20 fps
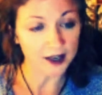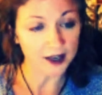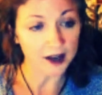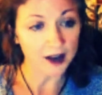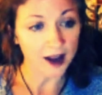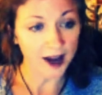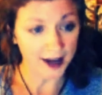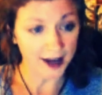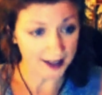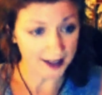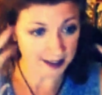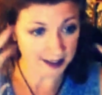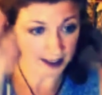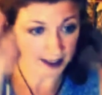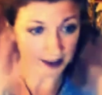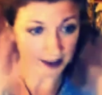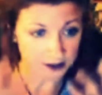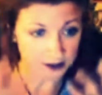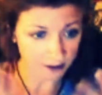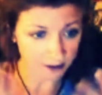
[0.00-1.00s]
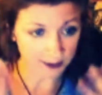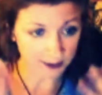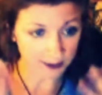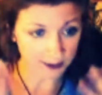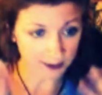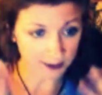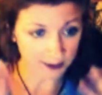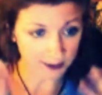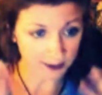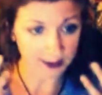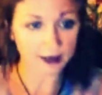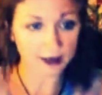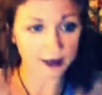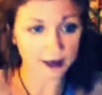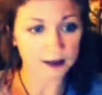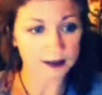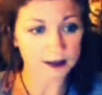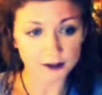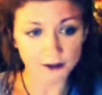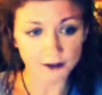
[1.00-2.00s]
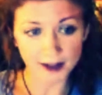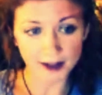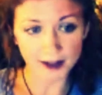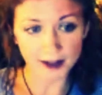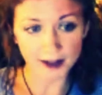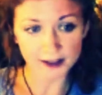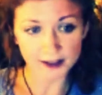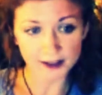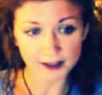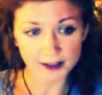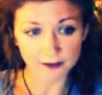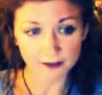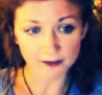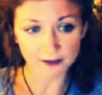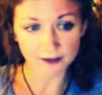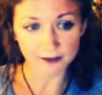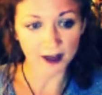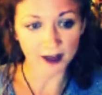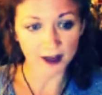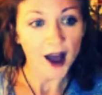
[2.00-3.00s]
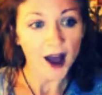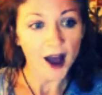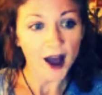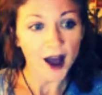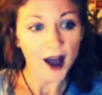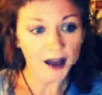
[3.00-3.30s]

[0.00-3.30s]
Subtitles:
and he had tears streaming down his face and everything,